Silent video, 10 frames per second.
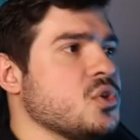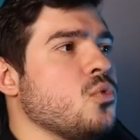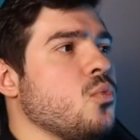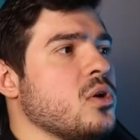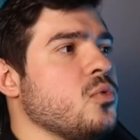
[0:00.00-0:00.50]
So
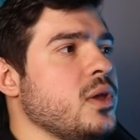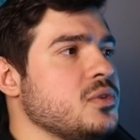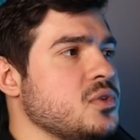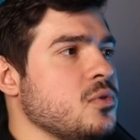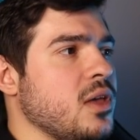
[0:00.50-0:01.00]
what do we
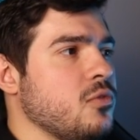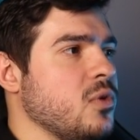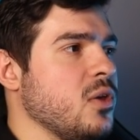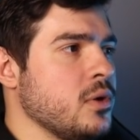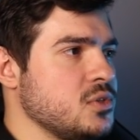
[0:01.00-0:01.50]
do if
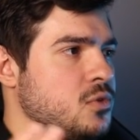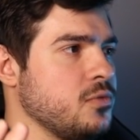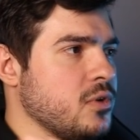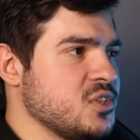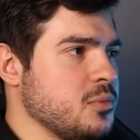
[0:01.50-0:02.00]
we want to,
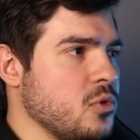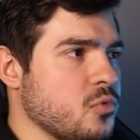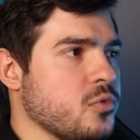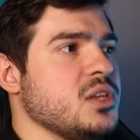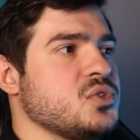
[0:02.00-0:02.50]
for example,
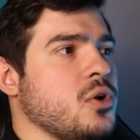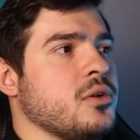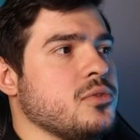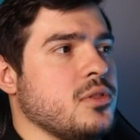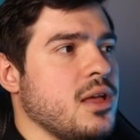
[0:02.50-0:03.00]

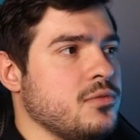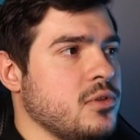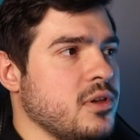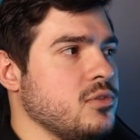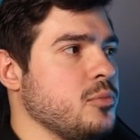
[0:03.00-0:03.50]
restart the
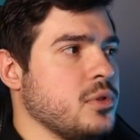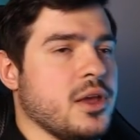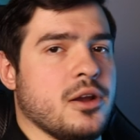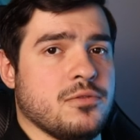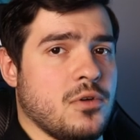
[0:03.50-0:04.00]
level if the
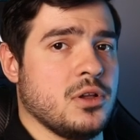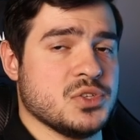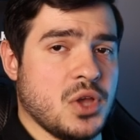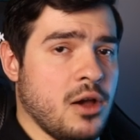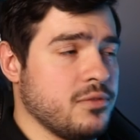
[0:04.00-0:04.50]
player falls
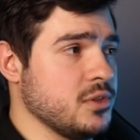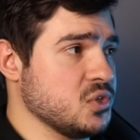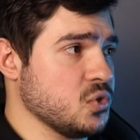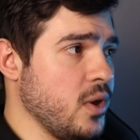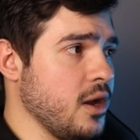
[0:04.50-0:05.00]
off the
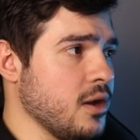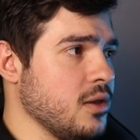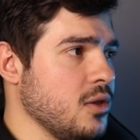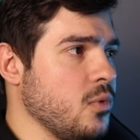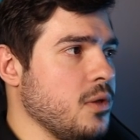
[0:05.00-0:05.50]
square?
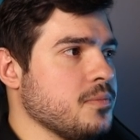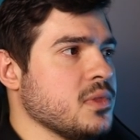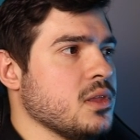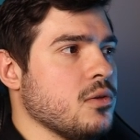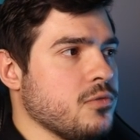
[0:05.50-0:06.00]
Well,
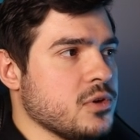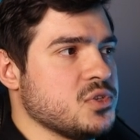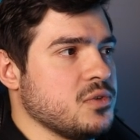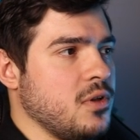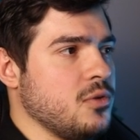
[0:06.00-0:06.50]

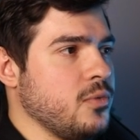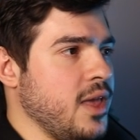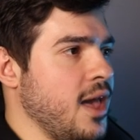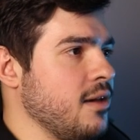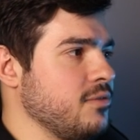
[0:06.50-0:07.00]
first of all, we
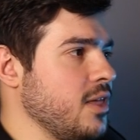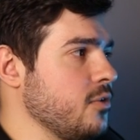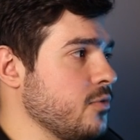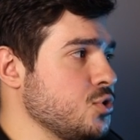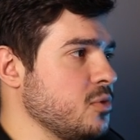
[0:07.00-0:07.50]
have
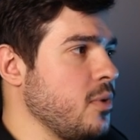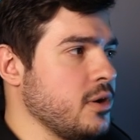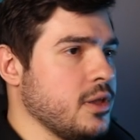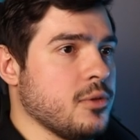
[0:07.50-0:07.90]
that rigid body